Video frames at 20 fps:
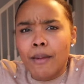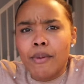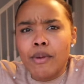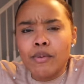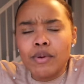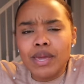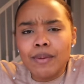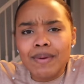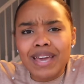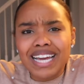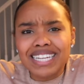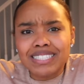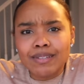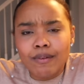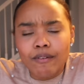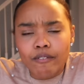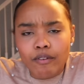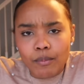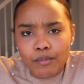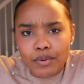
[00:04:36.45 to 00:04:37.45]
People keep
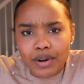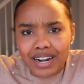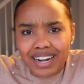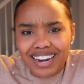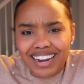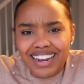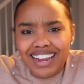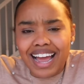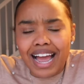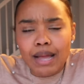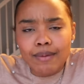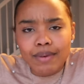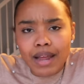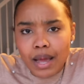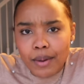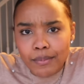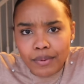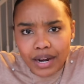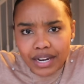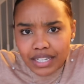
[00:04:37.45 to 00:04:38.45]
asking me if I'm pregnant. I'm
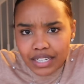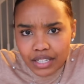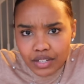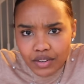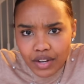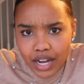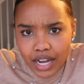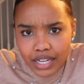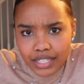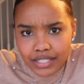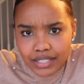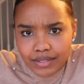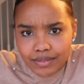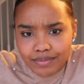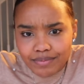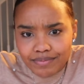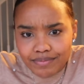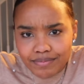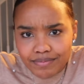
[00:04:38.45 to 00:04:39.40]
not pregnant, you guys.